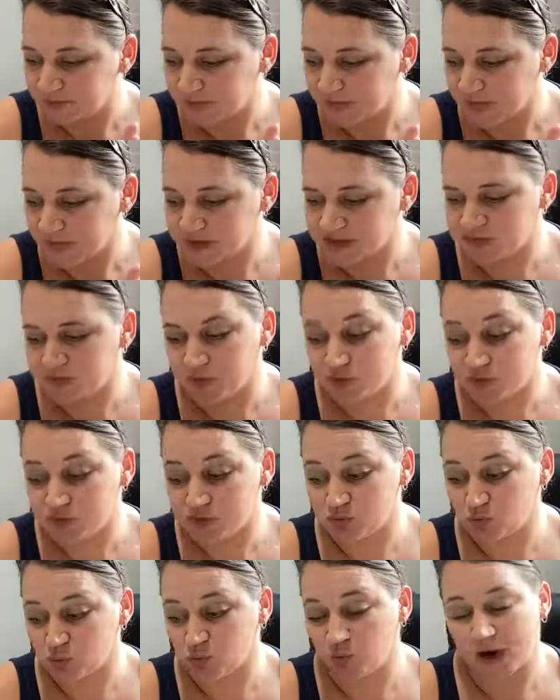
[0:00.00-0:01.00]

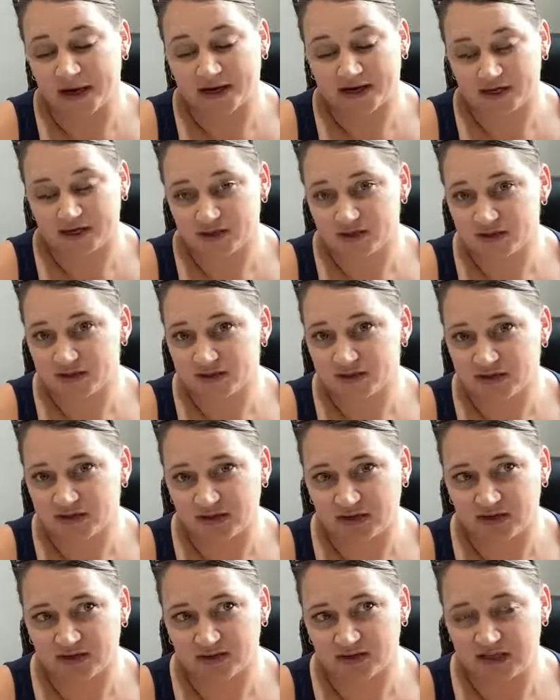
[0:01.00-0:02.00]
Exposed wires,
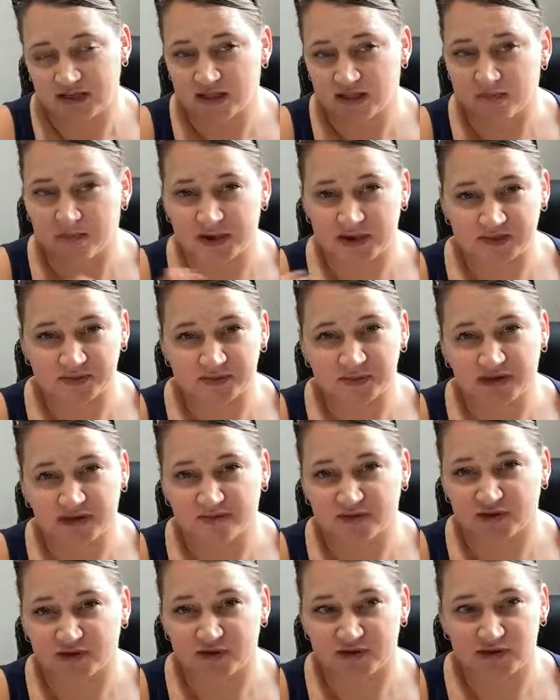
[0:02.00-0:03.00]
like in the basement, if
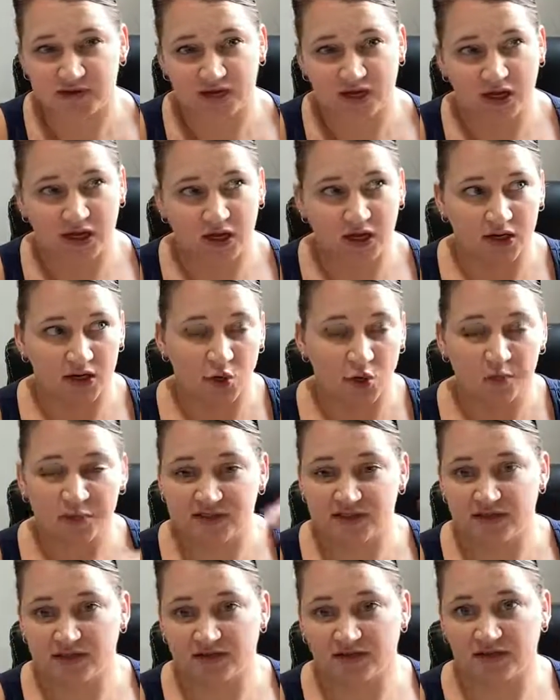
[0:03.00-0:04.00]
there's an open
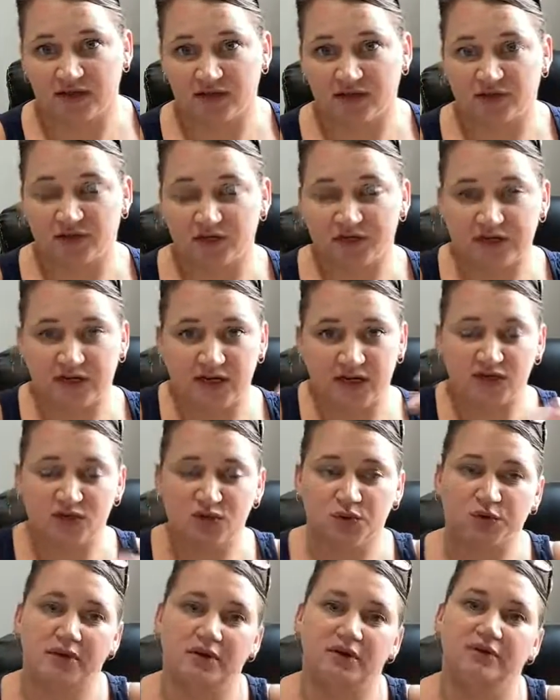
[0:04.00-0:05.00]
ceiling, if there's any
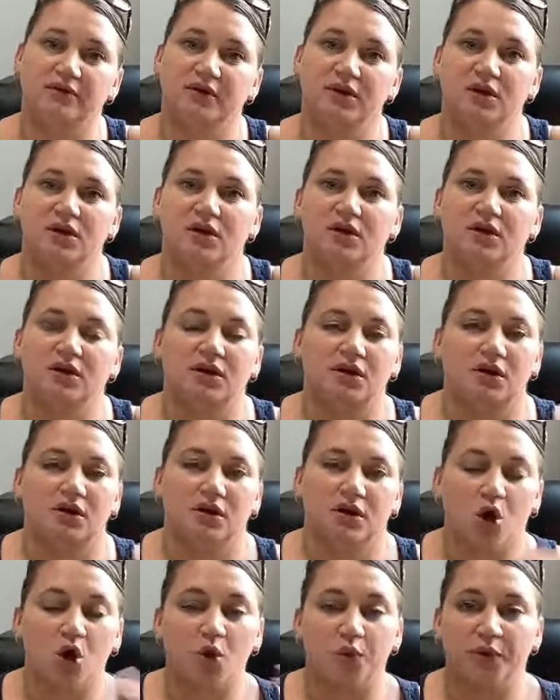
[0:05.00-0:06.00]
sort of
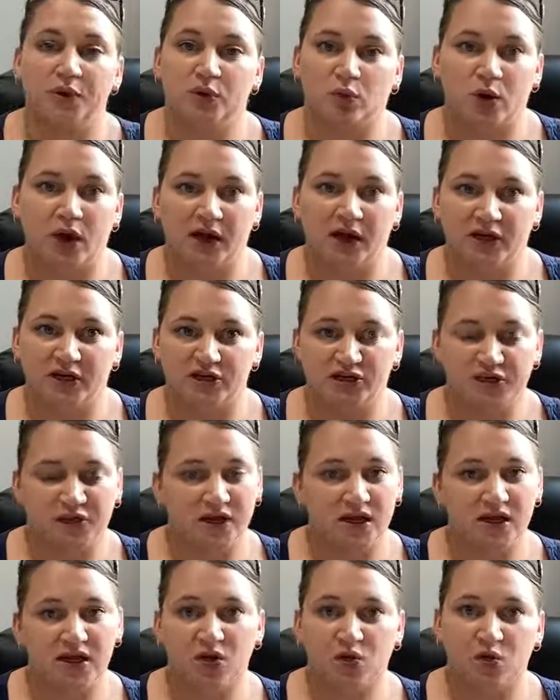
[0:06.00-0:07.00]
open wires or
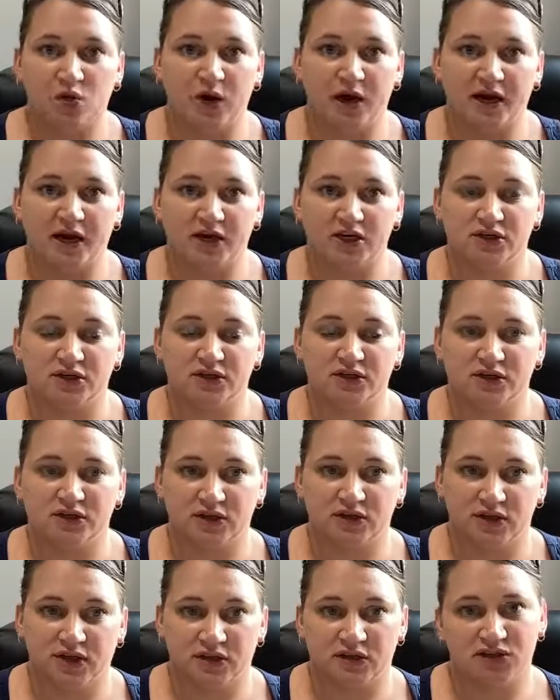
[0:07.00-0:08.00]
hanging wires,
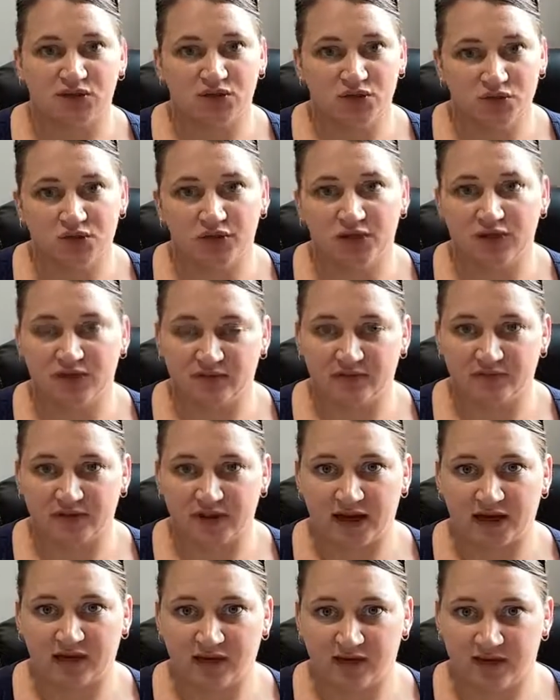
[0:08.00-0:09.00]
that's usually going to
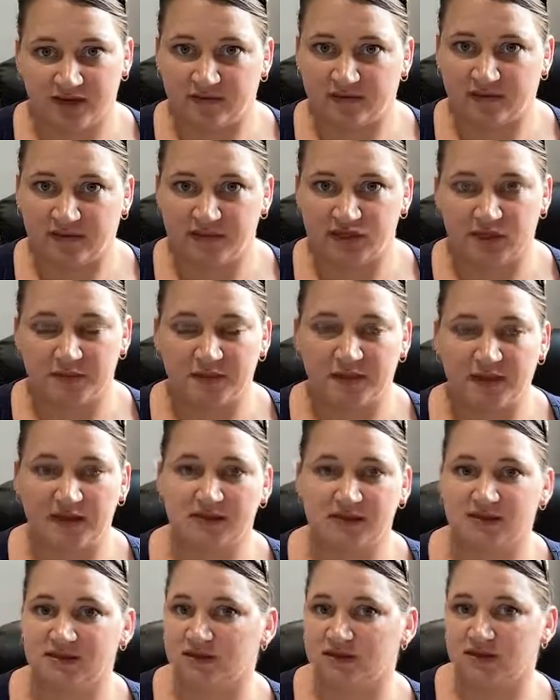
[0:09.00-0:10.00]
flag on an FHA because
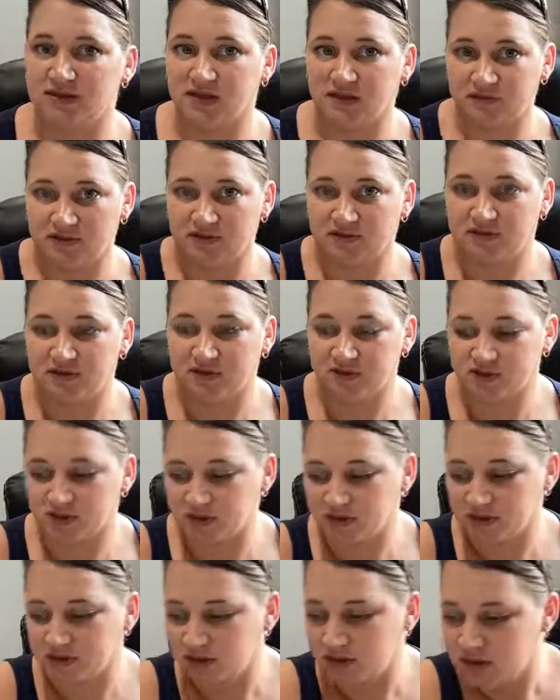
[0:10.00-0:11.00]
that's a safety
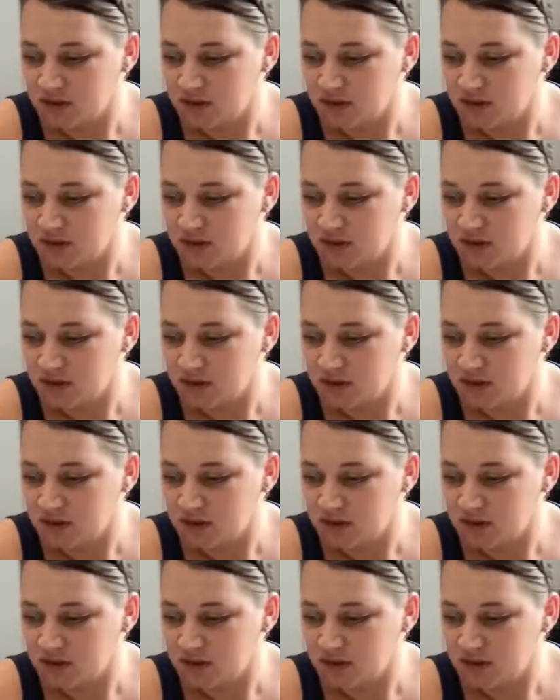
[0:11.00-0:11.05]
feature.